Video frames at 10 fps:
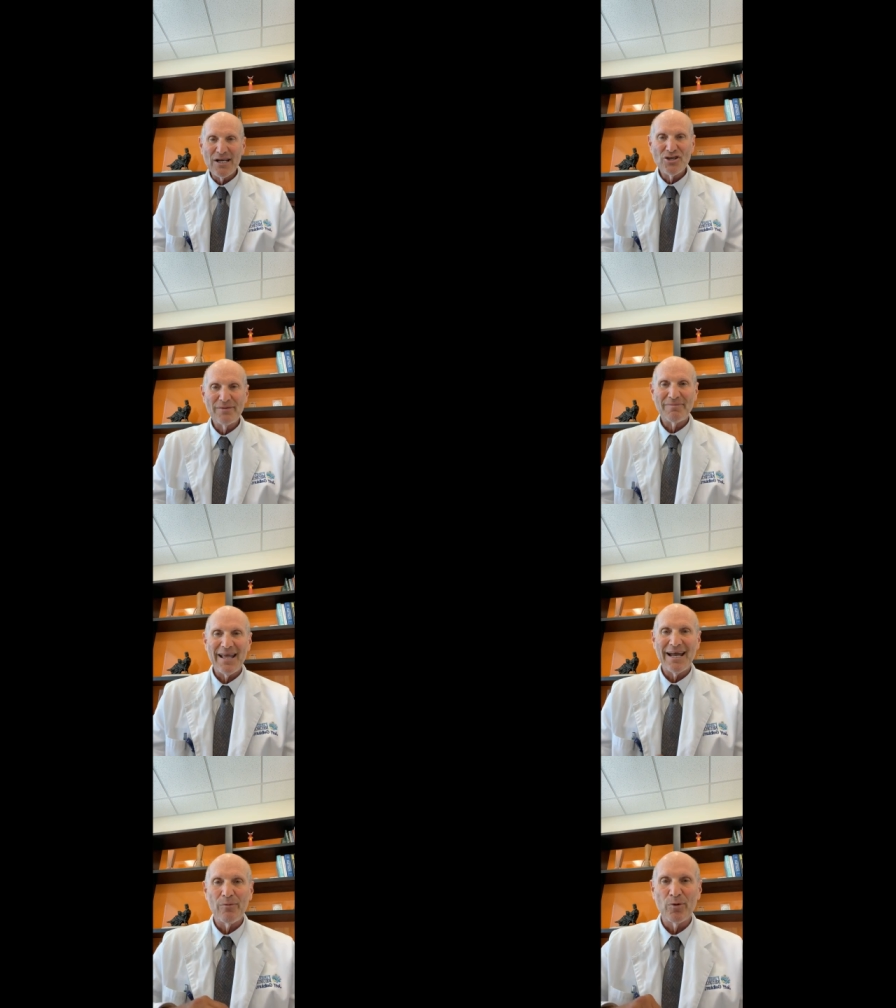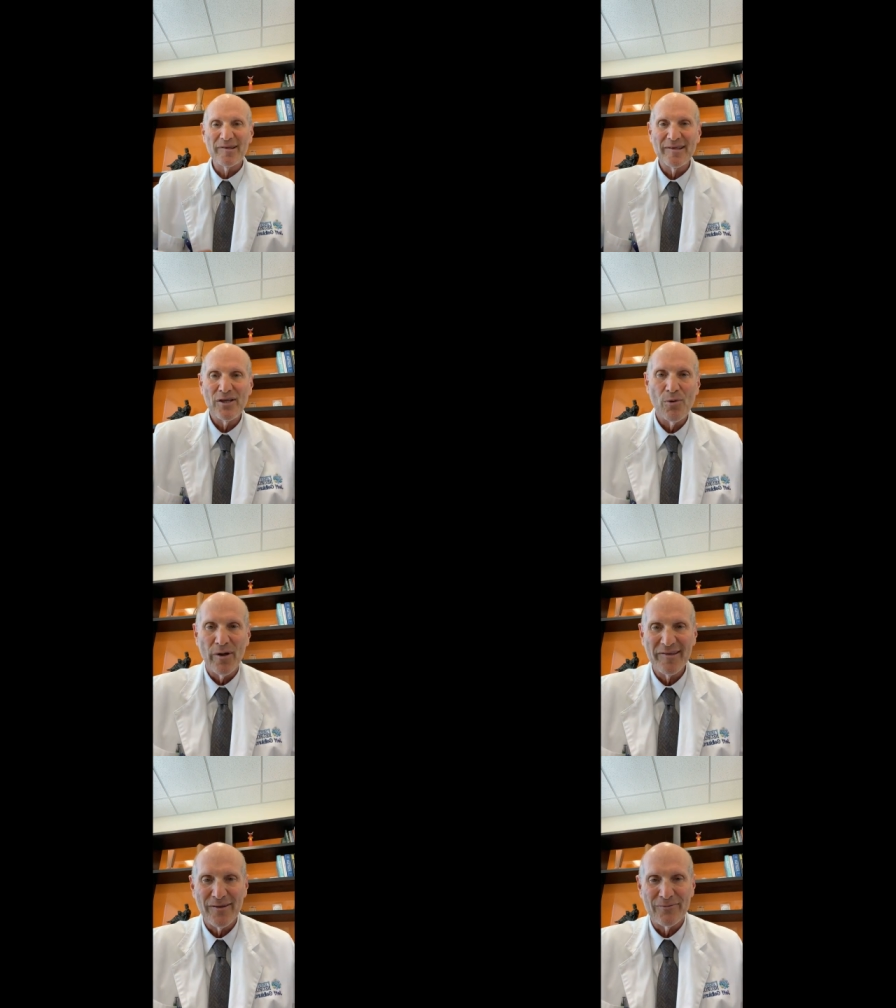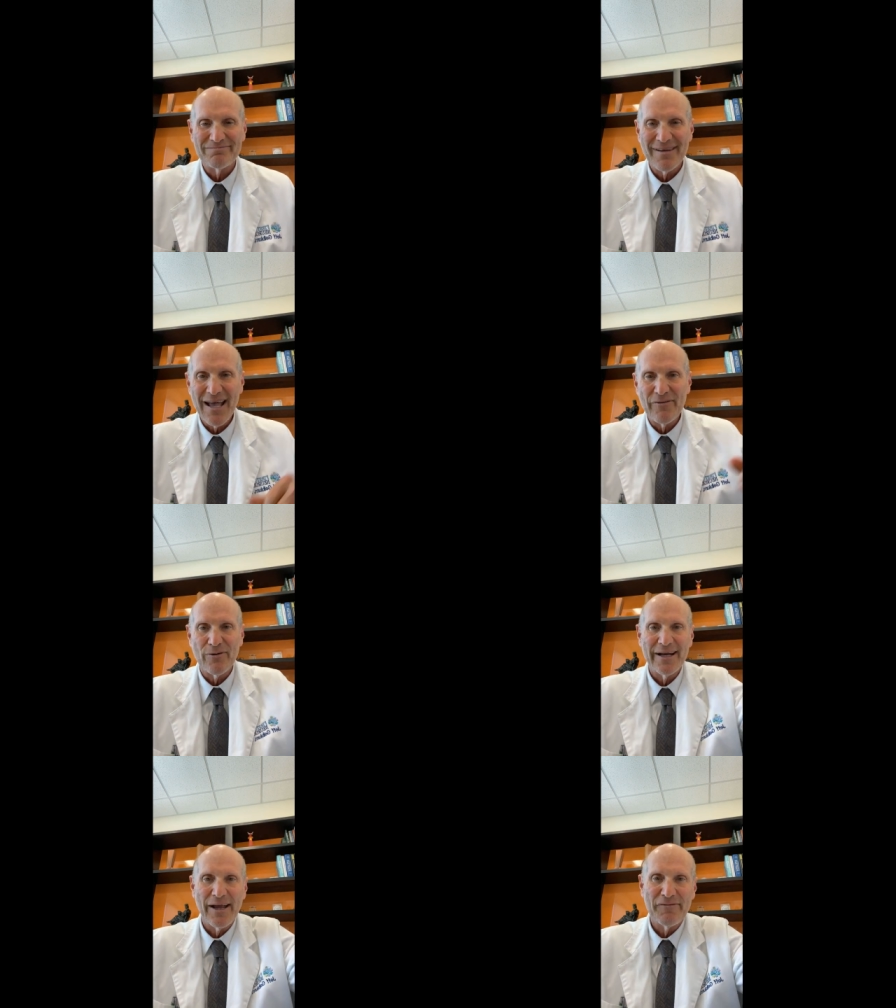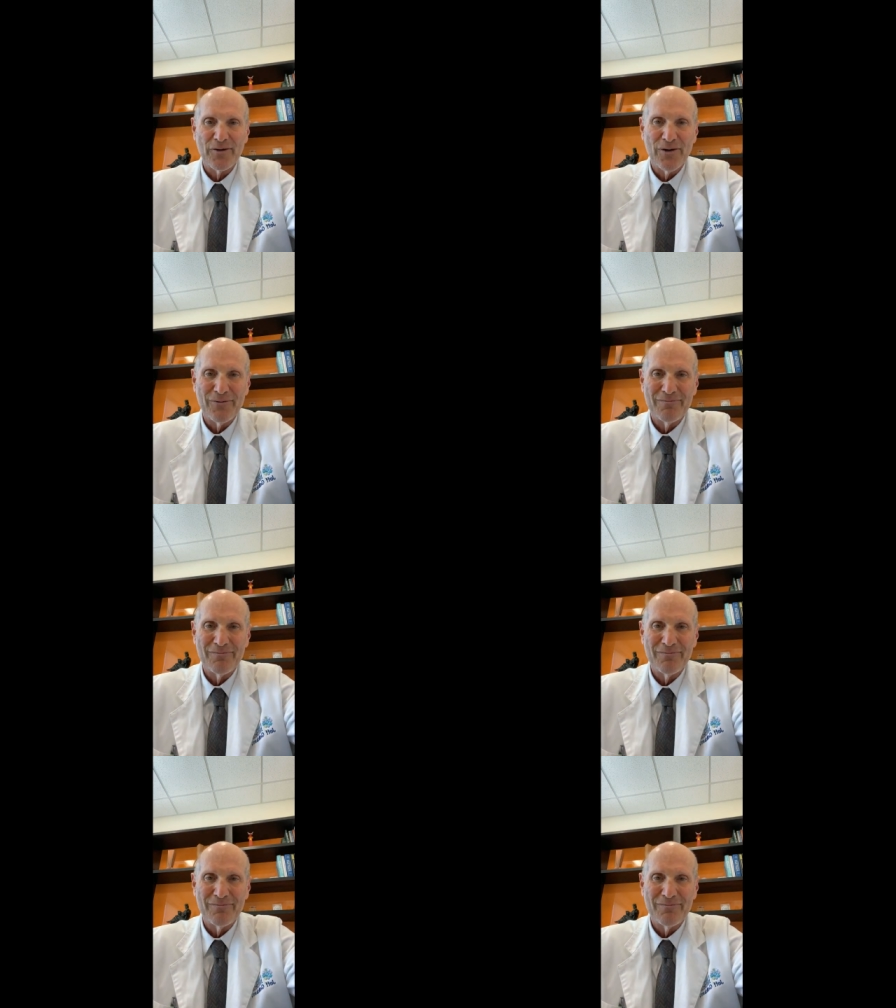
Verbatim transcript: attention, and I will see you all soon. Have a great afternoon.